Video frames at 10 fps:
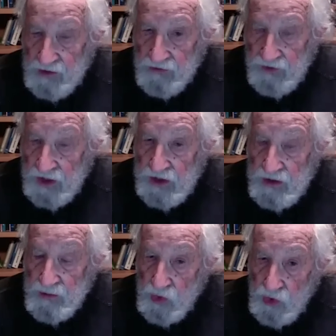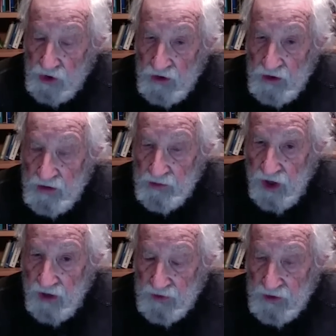find it more
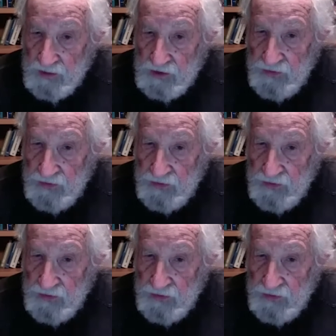profitable